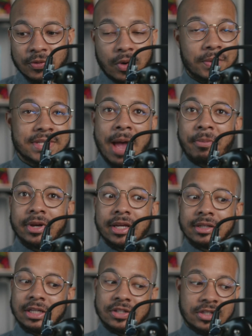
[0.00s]
what was
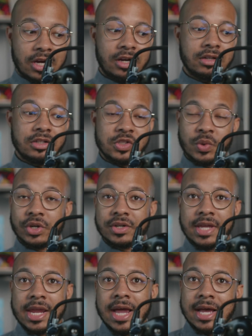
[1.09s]
happening. He saw
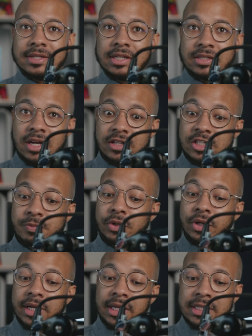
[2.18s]
Twitter's chaos. He saw
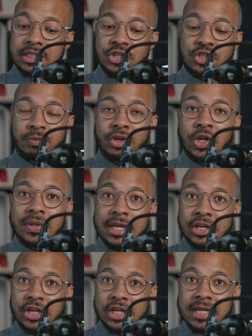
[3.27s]
Spill getting attention, but knowing
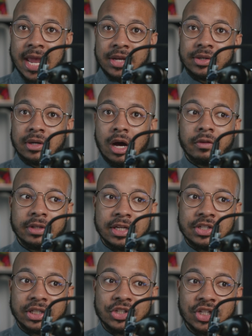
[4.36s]
they couldn't handle all the
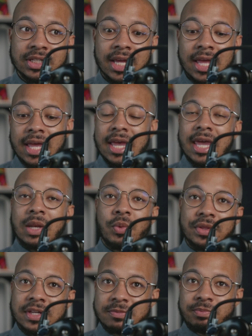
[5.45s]
attention. And
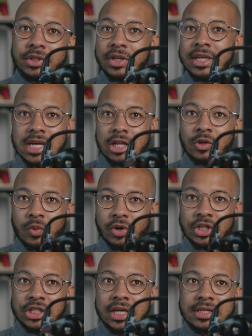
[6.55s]
with his billion-dollar
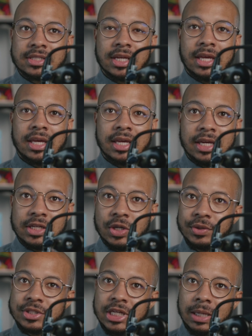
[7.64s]
war chest, he
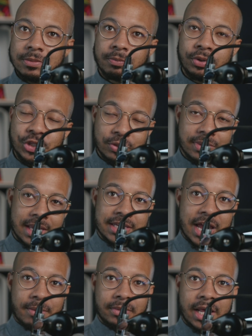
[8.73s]
told the teams to push up that
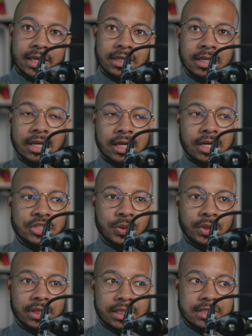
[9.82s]
timeline to
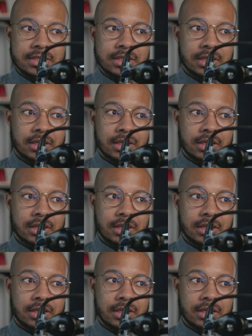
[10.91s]
release